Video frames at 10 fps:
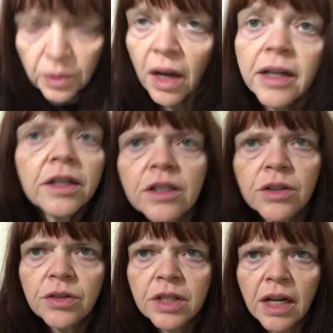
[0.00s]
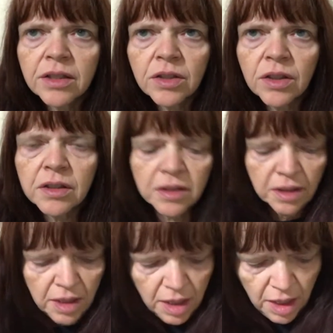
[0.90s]
I could have used hot sauce.
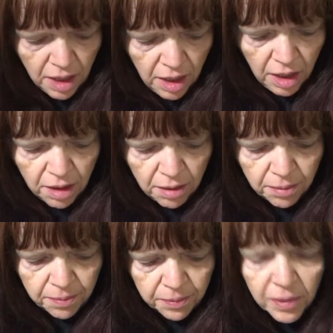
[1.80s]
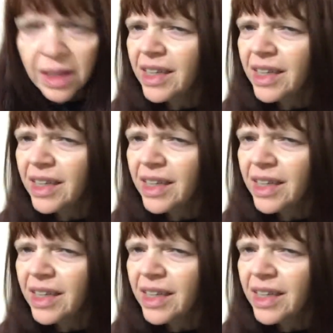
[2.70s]
Um,